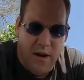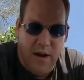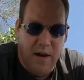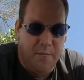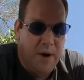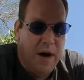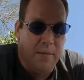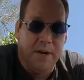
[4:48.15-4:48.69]

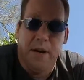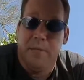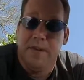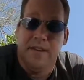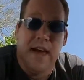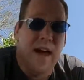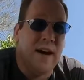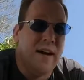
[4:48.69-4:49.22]
Bobbing up and
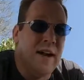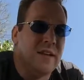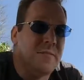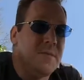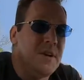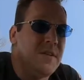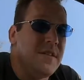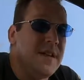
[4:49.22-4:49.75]
down out in the
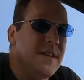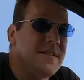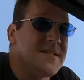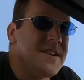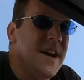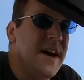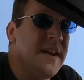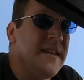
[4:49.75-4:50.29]
middle of the other side